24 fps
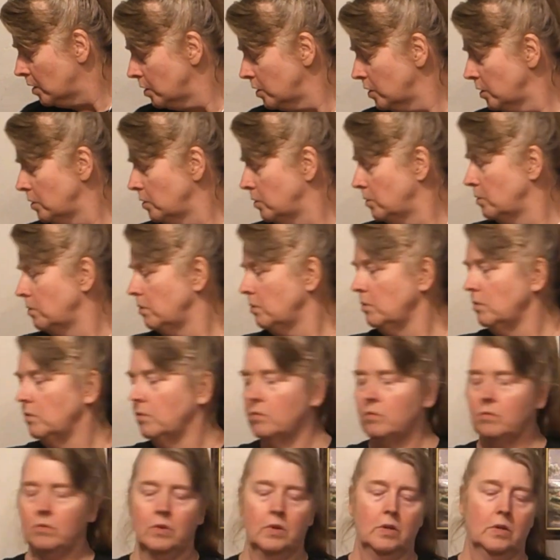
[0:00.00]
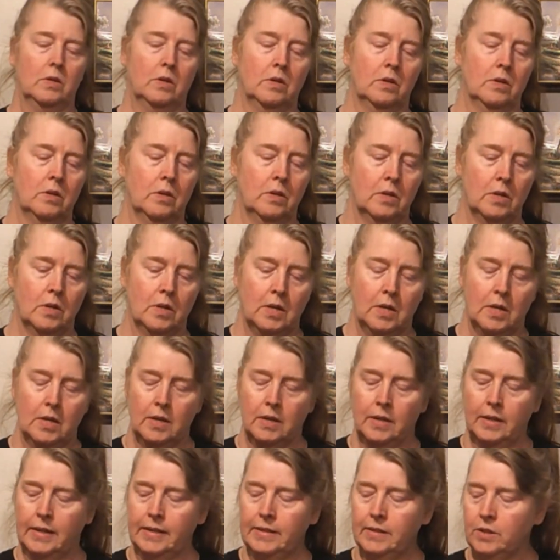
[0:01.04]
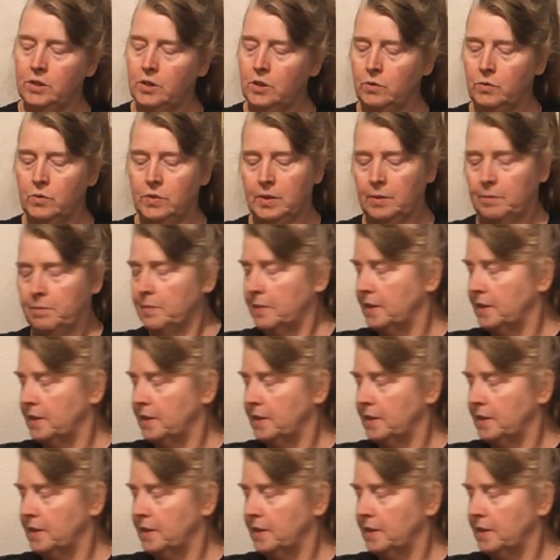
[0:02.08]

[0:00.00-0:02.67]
Ooh, let's do some